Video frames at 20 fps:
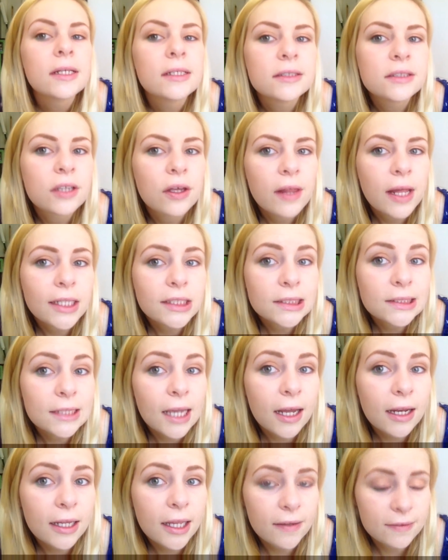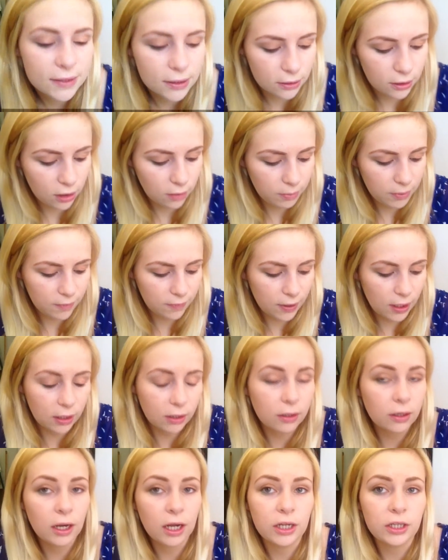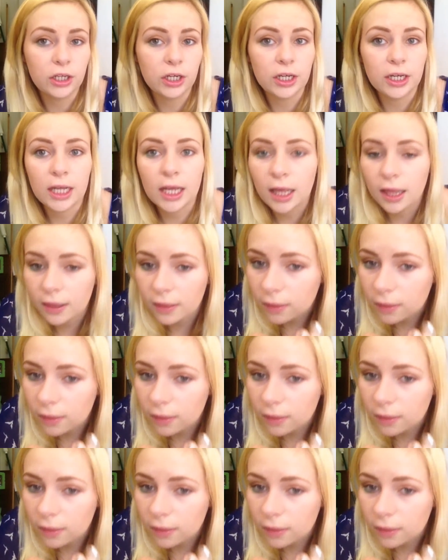And so that just kind of gives a little bit of color underneath.